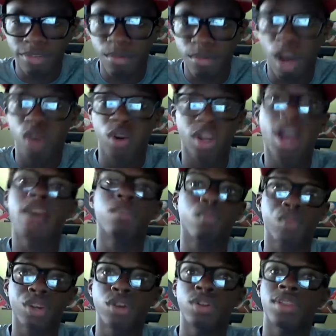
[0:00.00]
Madara got a
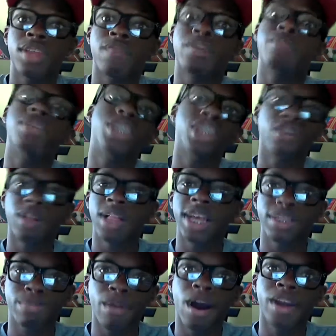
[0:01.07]
real, living,
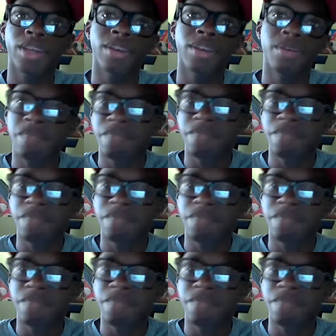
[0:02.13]
materialized body.